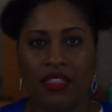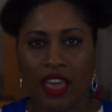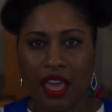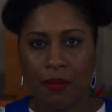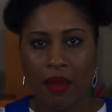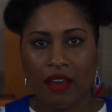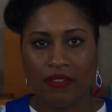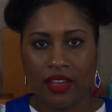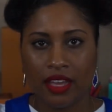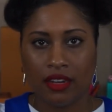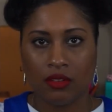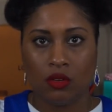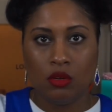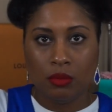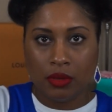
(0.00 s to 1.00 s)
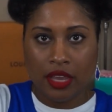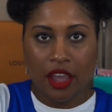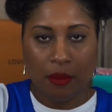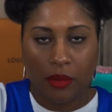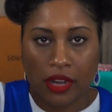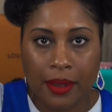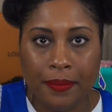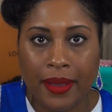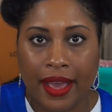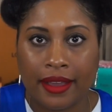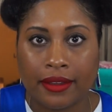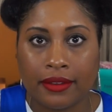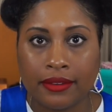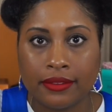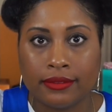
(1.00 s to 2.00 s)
theme of it, oh, camera come back.